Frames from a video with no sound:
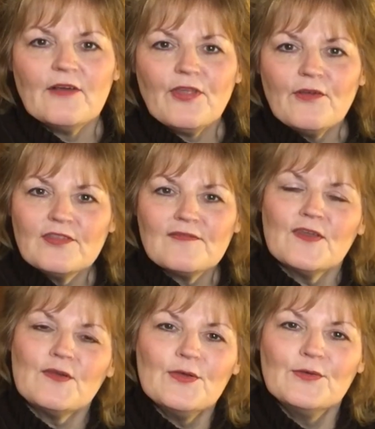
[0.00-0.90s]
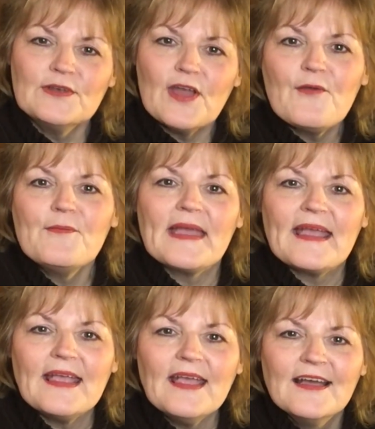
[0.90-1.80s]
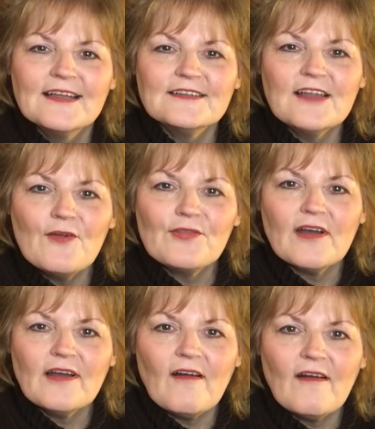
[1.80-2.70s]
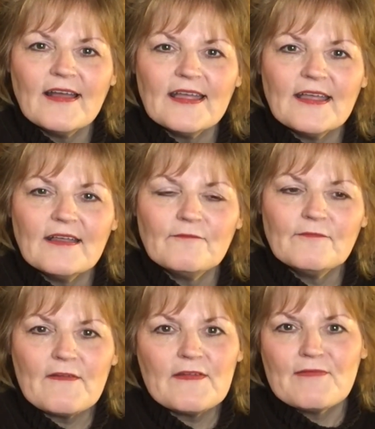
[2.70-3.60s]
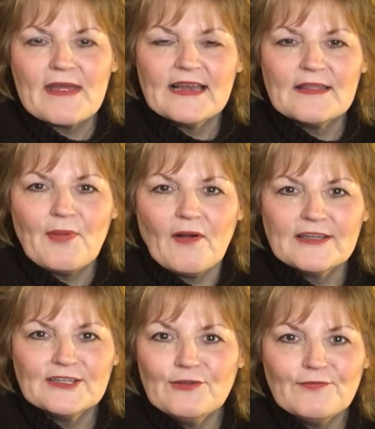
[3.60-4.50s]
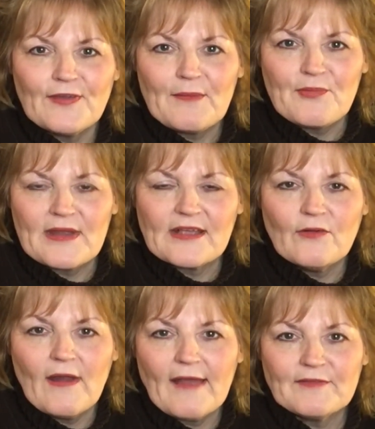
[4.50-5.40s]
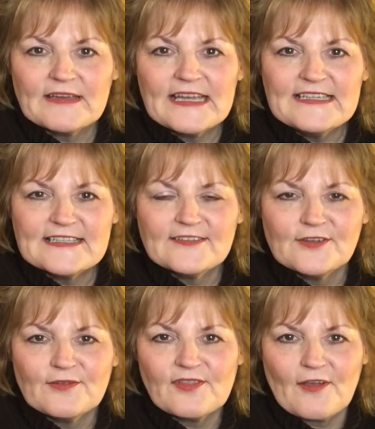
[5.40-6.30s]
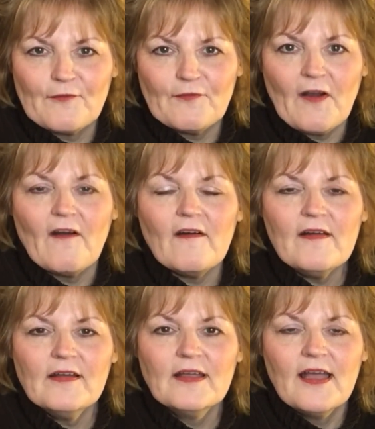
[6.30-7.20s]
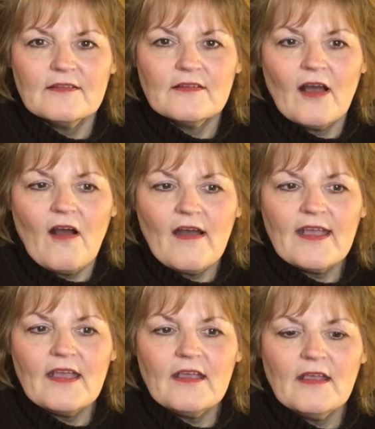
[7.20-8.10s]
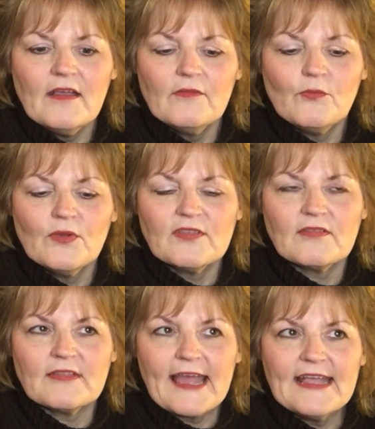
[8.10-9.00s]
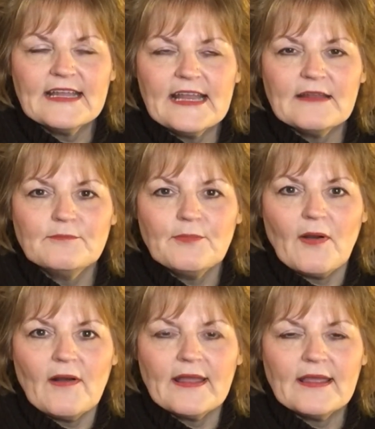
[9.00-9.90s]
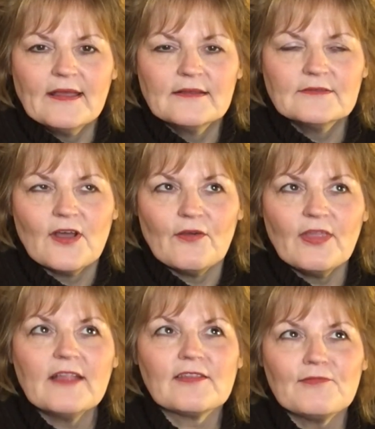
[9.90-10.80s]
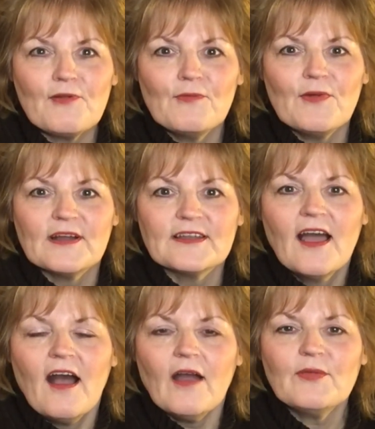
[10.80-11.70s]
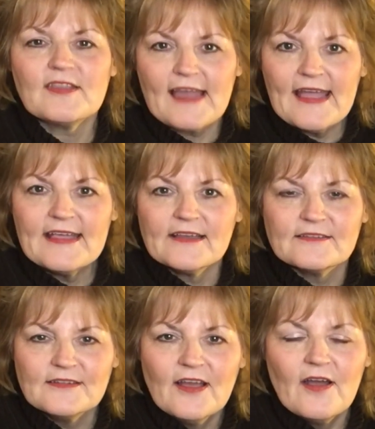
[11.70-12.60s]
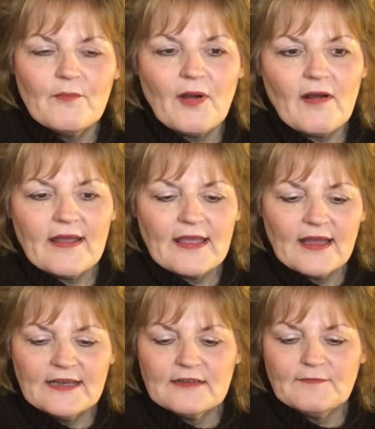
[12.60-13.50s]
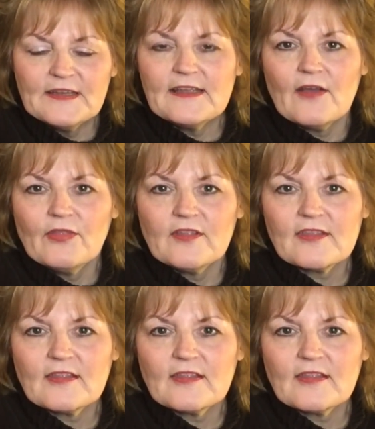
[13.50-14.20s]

those of you who know me know that I very rarely buy new fabric, or haven't needed to so far. I was taken in by, no, that's the wrong word. I was taken by a little video that